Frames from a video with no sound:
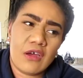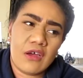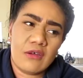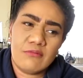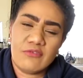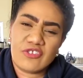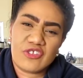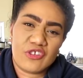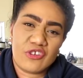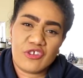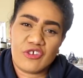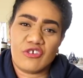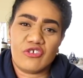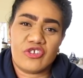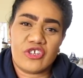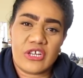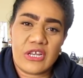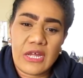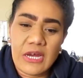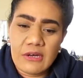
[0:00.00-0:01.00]
I'm just gonna
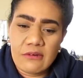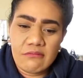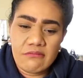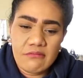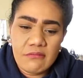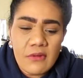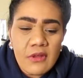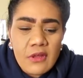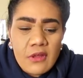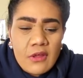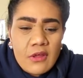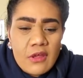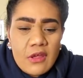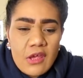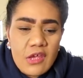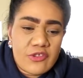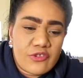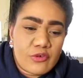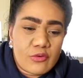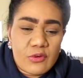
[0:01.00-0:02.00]
go chill out
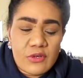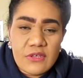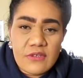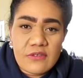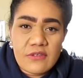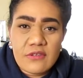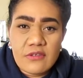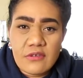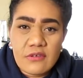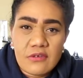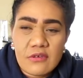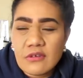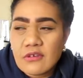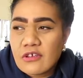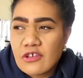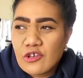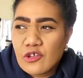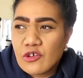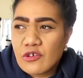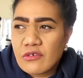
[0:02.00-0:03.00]
as always,
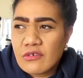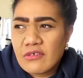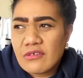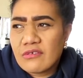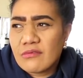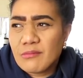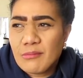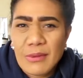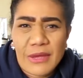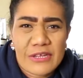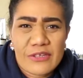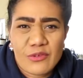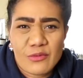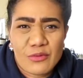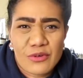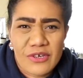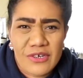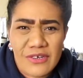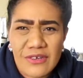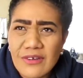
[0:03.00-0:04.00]
you know, back to
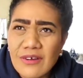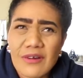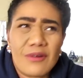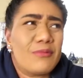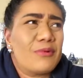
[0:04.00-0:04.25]
work.